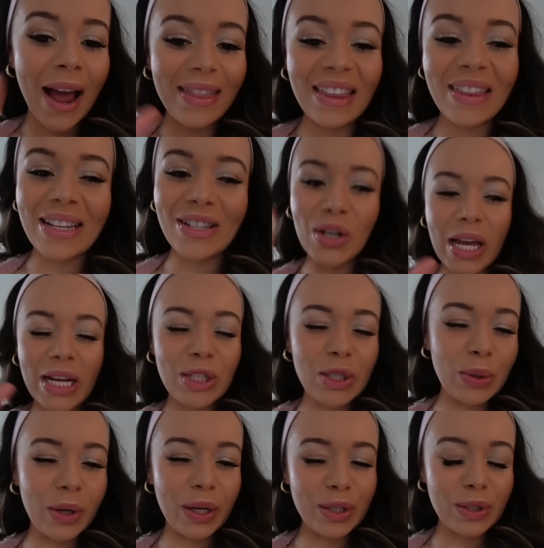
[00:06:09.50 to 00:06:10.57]
I think these are like
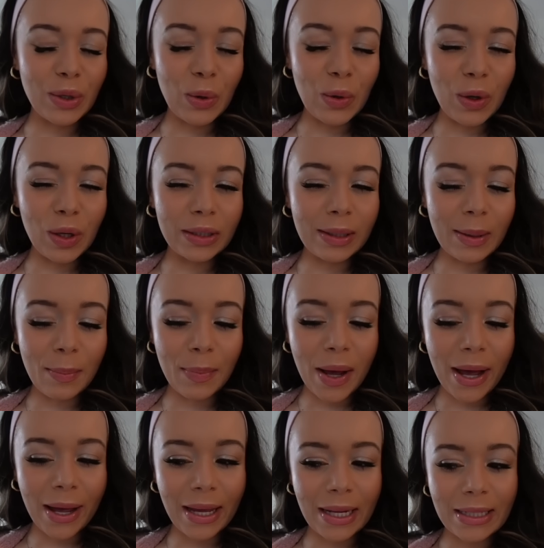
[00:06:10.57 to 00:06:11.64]
two years old,
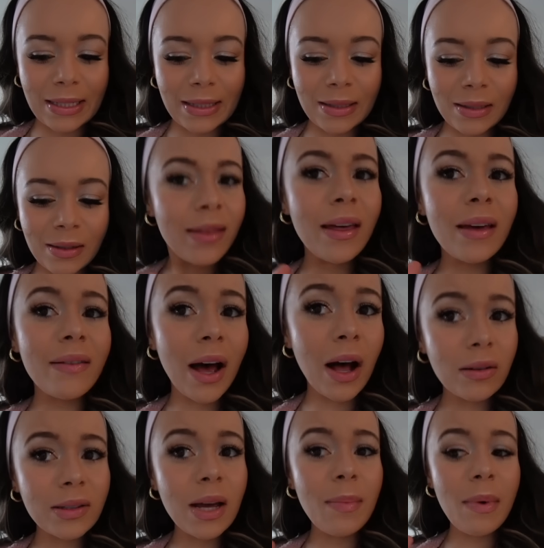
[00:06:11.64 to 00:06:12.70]
but they've
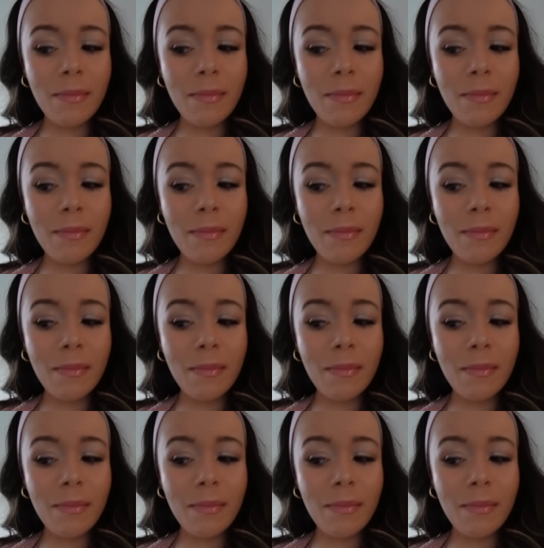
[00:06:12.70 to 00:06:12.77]
held up